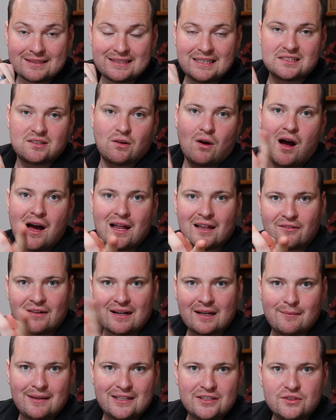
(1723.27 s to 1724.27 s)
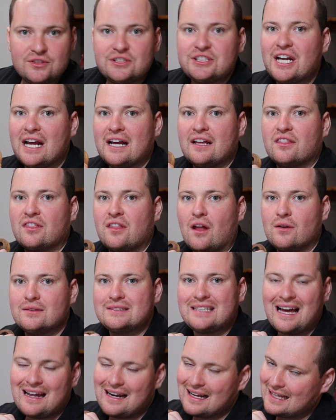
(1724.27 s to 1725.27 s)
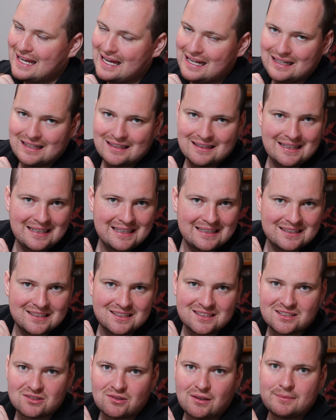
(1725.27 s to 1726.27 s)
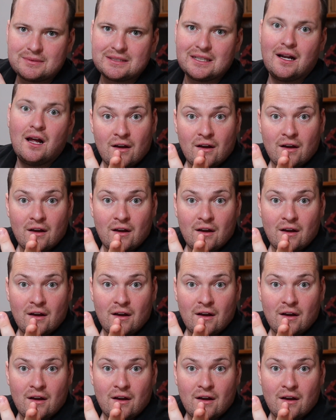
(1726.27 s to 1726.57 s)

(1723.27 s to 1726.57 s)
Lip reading: So I highly recommend you check those out. Again, link in the description.